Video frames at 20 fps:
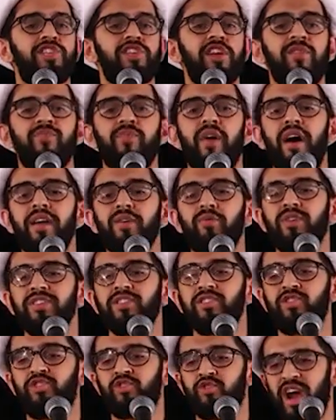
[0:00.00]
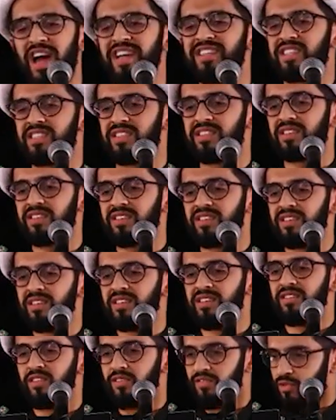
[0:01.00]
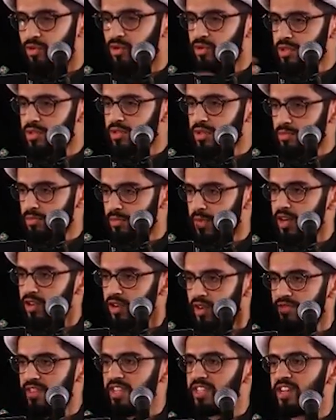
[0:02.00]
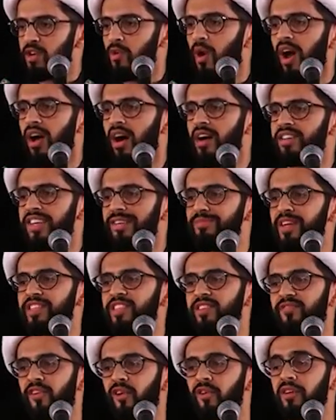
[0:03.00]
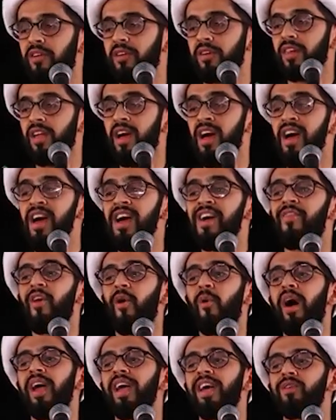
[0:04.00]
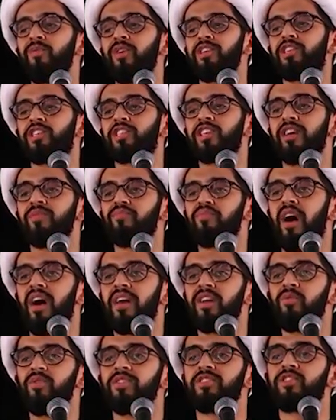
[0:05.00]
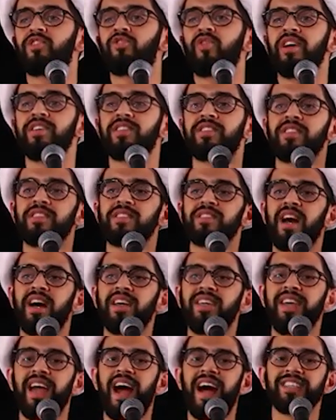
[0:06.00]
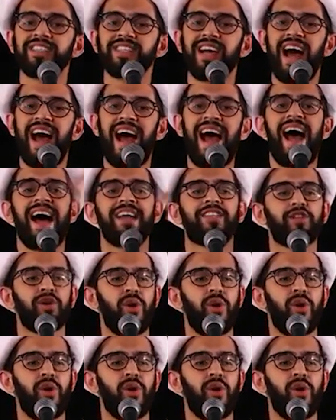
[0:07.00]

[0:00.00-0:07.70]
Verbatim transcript: shaitan was dressed. Of course, many of these riwayat are metaphorical. The way in which shaitan was dressed is that he has a hat